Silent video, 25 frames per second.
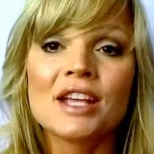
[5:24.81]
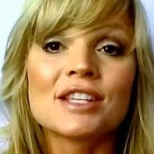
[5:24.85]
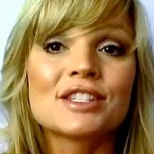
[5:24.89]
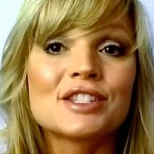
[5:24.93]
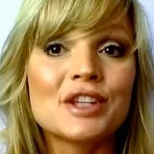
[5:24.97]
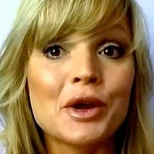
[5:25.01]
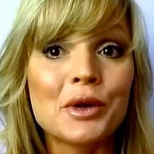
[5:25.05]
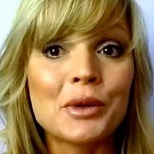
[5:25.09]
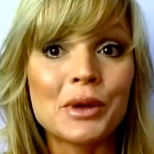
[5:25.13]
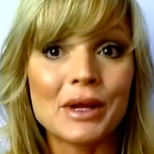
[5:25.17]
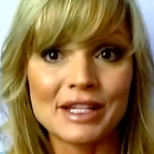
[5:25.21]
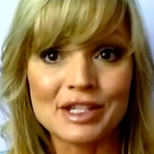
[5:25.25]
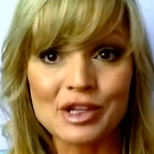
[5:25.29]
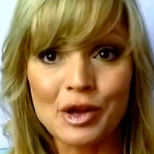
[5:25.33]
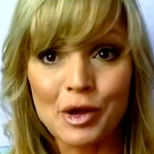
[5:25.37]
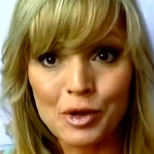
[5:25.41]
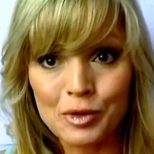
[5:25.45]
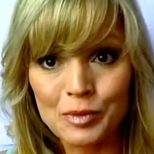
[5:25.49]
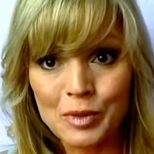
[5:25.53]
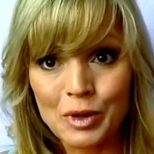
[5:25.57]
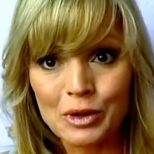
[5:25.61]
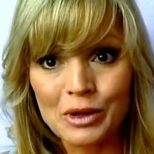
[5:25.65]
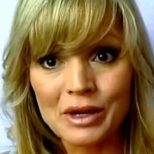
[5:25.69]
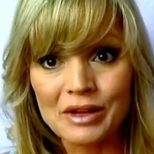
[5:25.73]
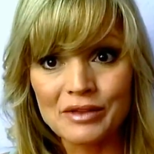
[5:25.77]
So it's all
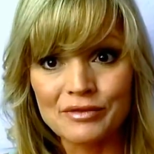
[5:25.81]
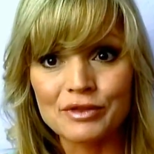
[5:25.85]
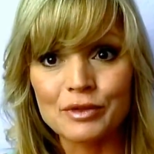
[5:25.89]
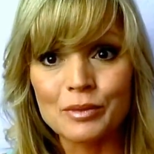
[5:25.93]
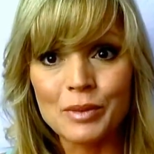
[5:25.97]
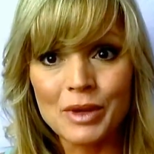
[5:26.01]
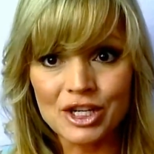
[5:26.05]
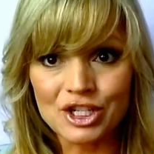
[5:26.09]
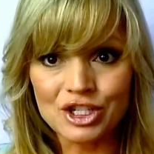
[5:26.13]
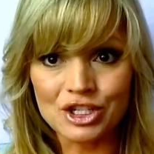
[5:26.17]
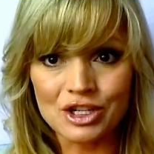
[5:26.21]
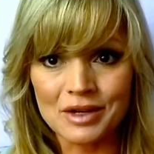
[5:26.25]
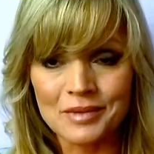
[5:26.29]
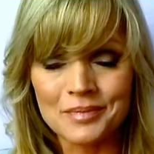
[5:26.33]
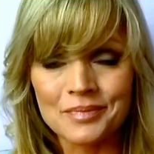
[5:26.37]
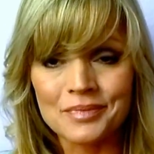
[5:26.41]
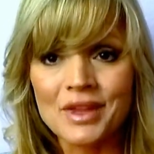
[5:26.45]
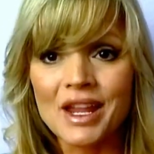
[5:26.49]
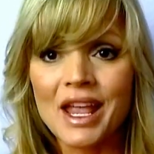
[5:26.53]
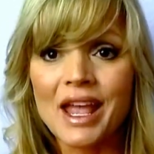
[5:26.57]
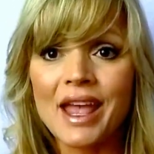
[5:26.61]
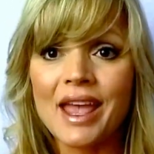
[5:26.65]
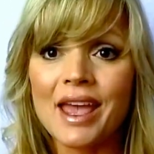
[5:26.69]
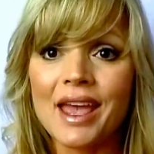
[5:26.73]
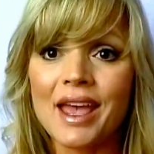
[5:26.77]
about inflammation.
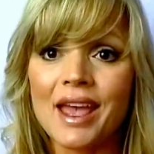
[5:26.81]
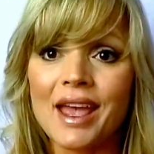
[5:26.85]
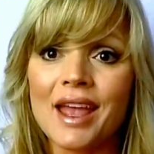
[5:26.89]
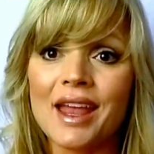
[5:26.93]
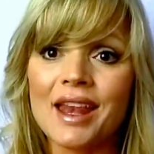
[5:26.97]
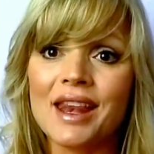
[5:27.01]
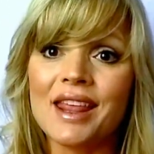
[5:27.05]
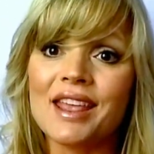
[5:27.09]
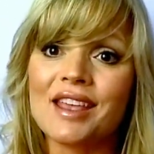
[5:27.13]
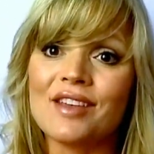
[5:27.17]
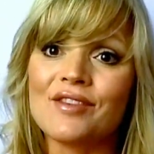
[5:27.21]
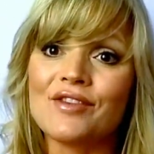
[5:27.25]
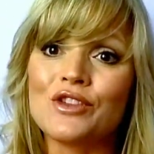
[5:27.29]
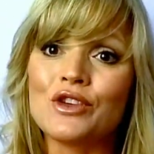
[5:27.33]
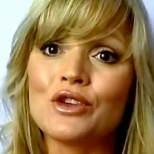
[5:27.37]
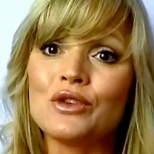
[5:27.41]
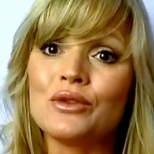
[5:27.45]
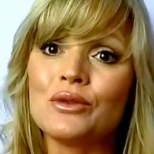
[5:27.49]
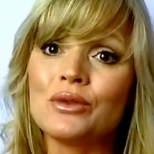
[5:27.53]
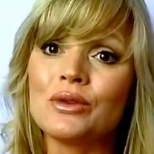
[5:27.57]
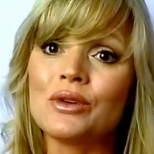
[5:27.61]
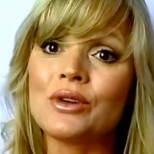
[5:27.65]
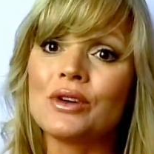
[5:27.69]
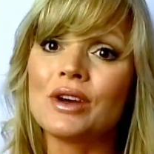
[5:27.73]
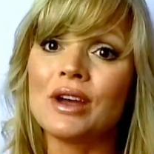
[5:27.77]

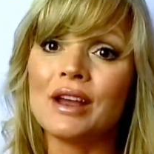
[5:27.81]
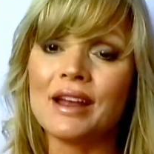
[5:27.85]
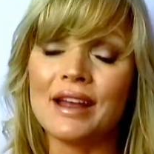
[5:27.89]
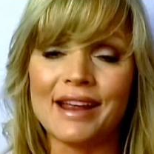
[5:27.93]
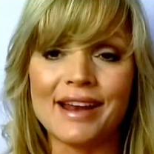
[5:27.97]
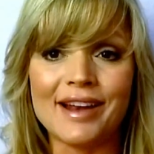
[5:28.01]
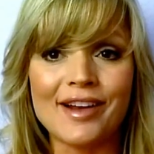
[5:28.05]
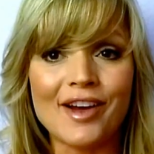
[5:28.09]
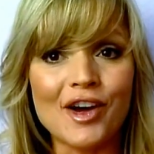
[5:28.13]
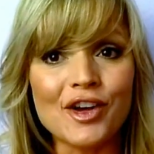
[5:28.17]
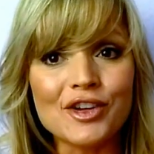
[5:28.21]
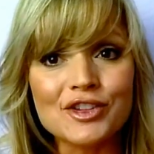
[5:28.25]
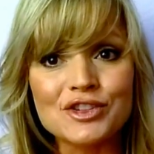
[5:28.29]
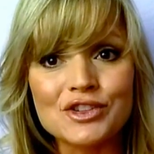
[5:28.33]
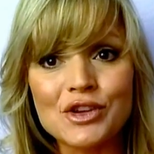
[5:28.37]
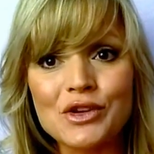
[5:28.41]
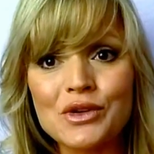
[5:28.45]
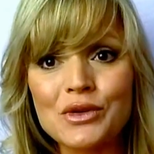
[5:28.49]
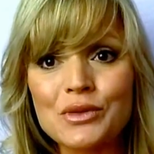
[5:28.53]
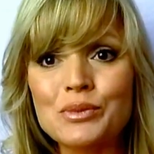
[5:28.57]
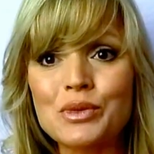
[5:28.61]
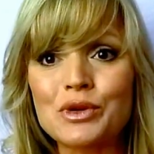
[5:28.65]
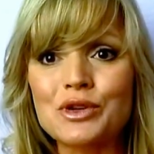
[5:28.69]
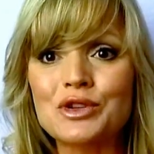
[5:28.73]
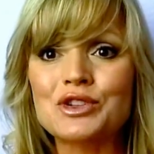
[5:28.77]
And
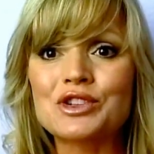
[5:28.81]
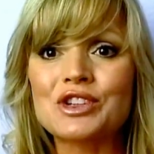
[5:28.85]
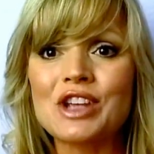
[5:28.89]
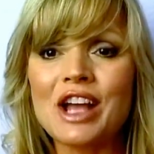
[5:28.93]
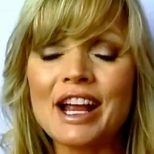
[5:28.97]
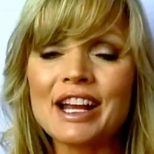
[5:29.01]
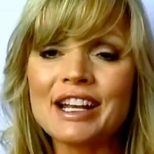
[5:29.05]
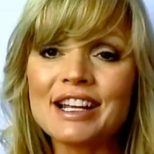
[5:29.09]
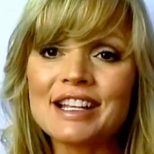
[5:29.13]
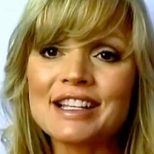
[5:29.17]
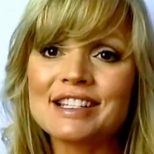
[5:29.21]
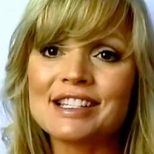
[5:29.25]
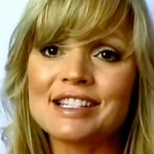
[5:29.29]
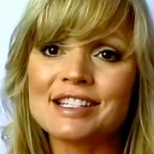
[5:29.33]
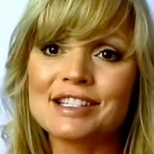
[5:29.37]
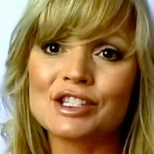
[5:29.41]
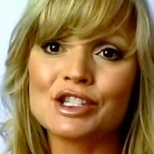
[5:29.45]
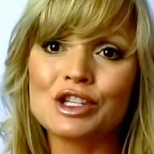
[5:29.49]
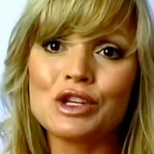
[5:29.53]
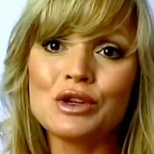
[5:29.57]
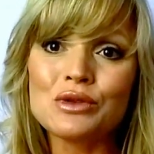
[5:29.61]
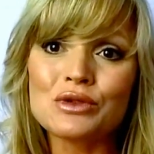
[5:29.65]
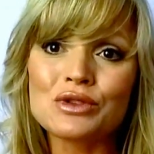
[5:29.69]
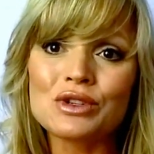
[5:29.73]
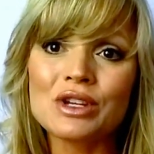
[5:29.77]
also bursitis
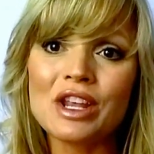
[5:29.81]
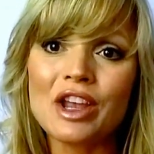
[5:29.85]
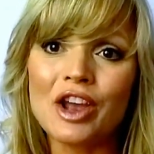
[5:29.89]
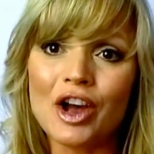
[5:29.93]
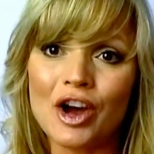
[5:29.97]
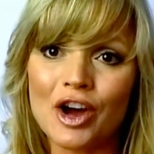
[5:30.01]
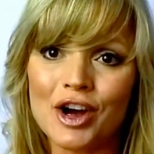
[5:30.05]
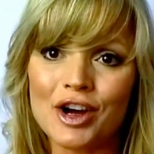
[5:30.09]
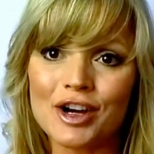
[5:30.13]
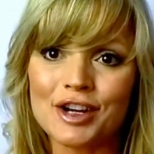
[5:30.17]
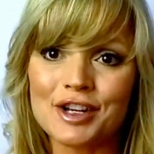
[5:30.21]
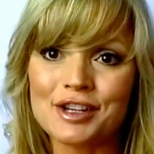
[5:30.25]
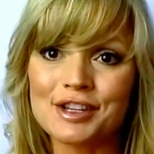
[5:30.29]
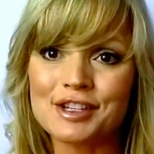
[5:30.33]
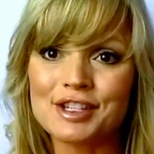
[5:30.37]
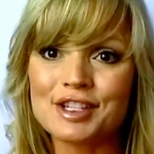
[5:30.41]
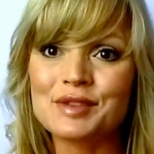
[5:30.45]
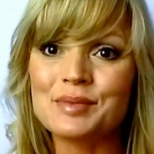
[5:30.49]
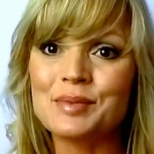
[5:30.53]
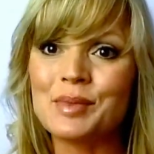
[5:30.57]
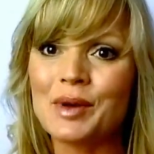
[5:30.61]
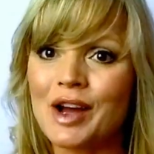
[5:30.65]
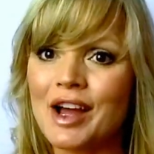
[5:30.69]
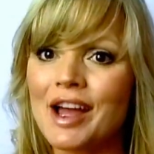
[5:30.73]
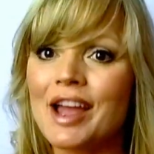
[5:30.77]
is usually
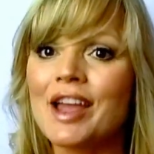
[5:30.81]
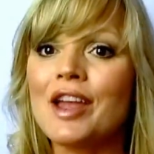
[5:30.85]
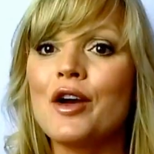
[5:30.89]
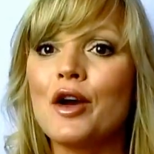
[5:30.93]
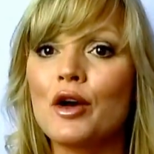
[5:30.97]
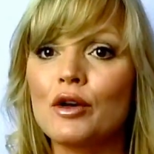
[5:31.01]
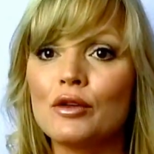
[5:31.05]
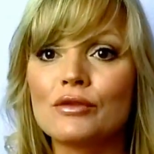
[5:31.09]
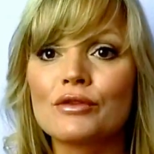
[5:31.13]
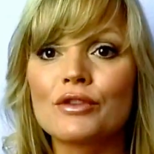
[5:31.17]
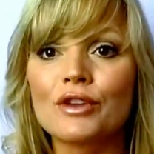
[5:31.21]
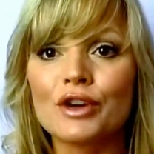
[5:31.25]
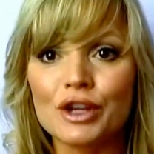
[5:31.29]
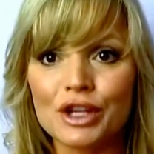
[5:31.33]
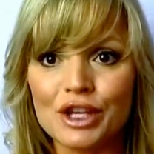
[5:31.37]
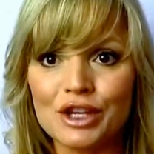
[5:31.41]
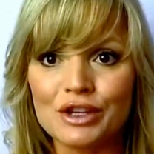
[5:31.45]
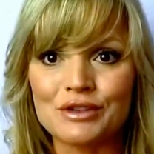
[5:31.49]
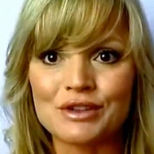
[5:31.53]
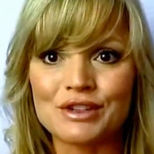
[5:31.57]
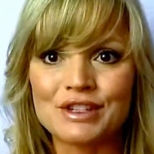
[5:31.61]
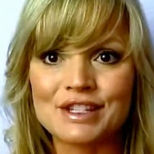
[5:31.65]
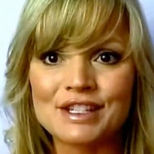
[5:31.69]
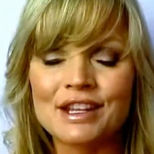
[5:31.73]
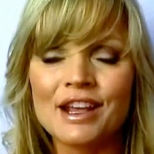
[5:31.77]
caused by
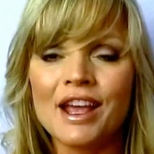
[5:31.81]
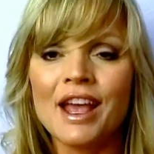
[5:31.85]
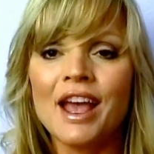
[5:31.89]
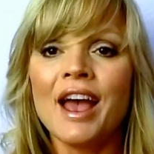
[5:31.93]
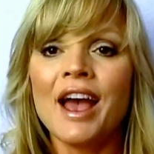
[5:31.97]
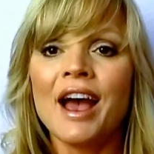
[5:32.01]
overuse.